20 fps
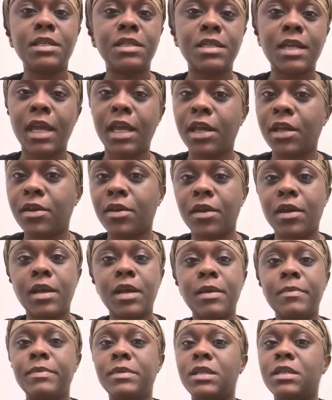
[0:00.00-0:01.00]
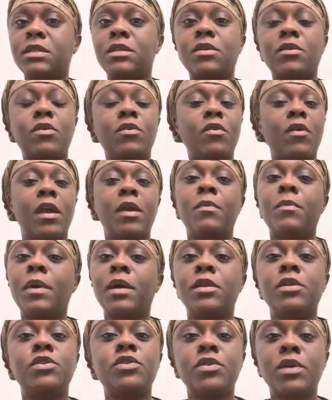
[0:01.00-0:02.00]
shaking your hips is a great
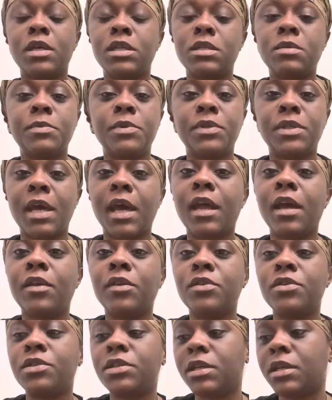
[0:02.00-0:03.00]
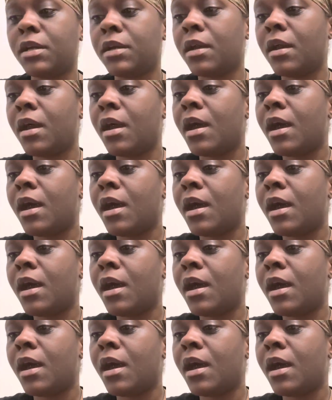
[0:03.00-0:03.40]
way to transmute that energy.